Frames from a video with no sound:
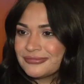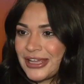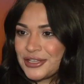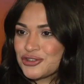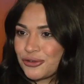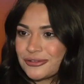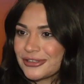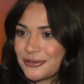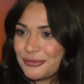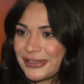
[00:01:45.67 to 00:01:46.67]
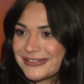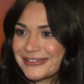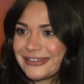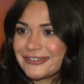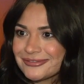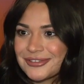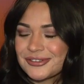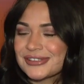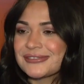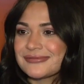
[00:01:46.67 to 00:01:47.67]
angel, little blessing.
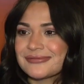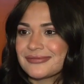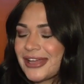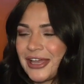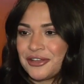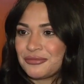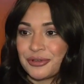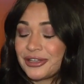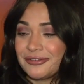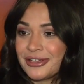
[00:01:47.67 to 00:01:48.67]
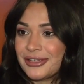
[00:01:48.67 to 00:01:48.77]
It was, I couldn't believe it,